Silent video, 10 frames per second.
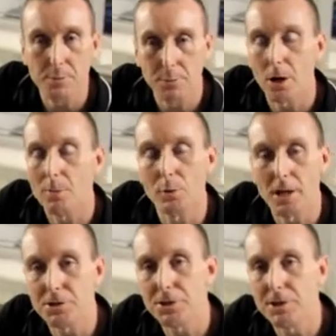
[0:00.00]
The primer
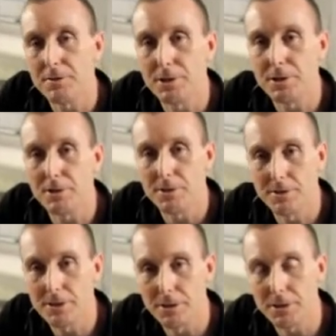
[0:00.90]
will actually give the
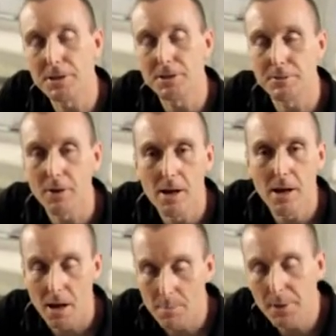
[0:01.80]
adhesive
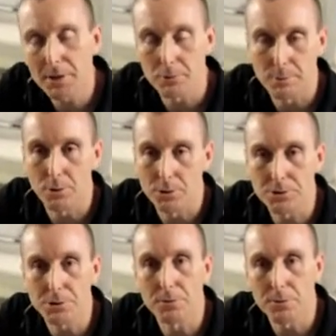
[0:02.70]
better grip onto
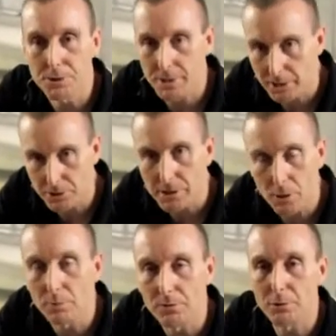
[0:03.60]
the surface and actually
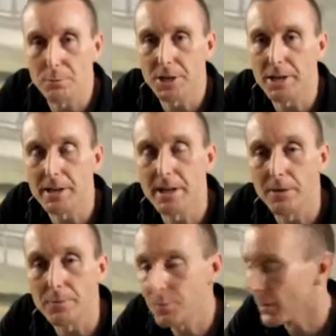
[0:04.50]
help the film stay
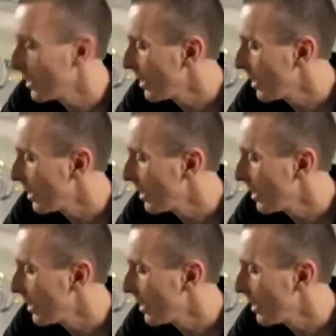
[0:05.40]
down.